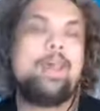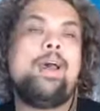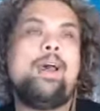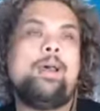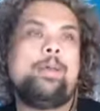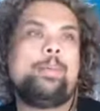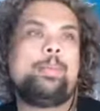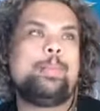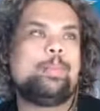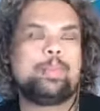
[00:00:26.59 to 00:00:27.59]

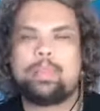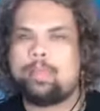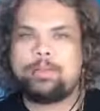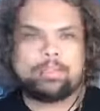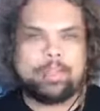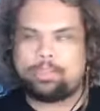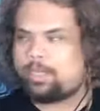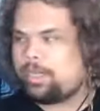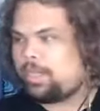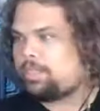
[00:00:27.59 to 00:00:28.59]
It was laundry
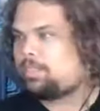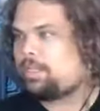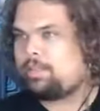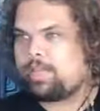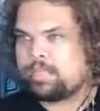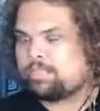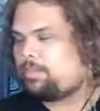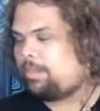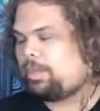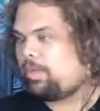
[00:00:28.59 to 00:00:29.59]
day, so that's just
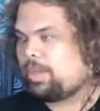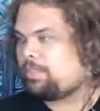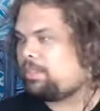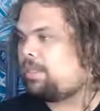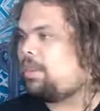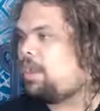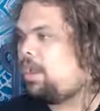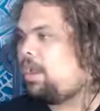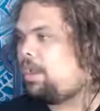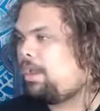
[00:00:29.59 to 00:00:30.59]
been crazy.
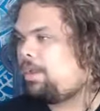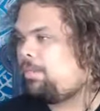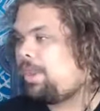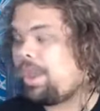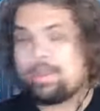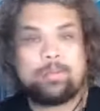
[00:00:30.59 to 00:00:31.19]
But yeah.